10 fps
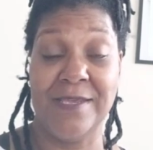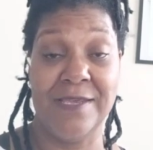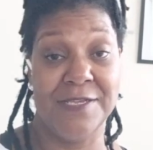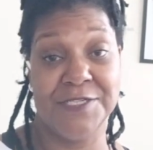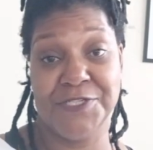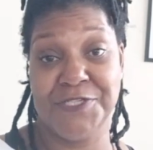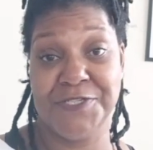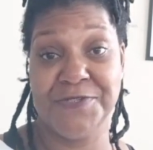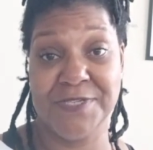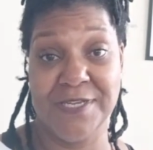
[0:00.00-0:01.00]
it
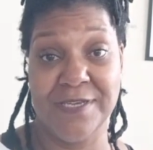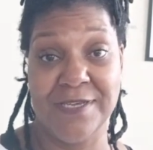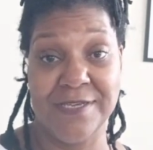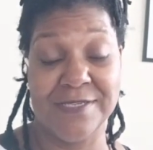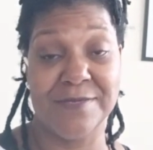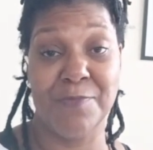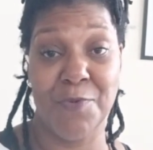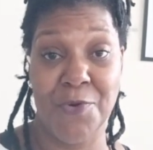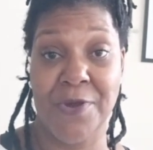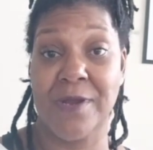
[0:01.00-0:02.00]
just usually is
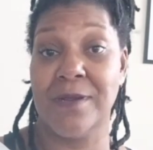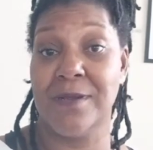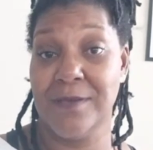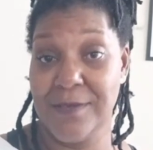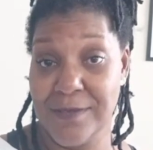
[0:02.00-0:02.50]
more